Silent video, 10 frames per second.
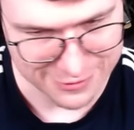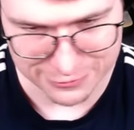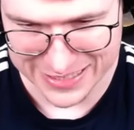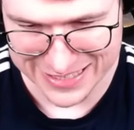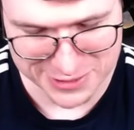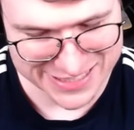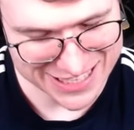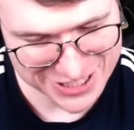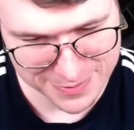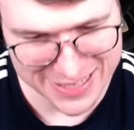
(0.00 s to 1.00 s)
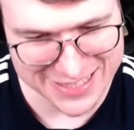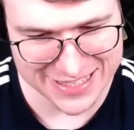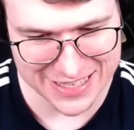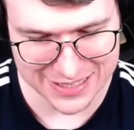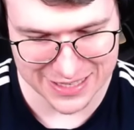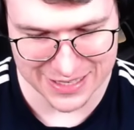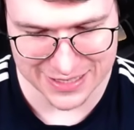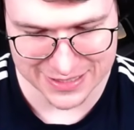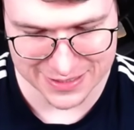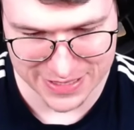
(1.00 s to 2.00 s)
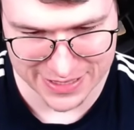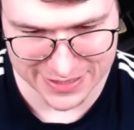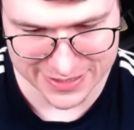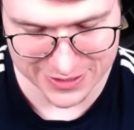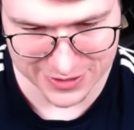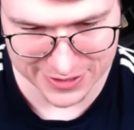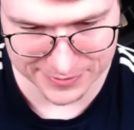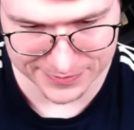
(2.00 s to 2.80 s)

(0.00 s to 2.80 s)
That was such a bad start, guys. Man, that's annoying.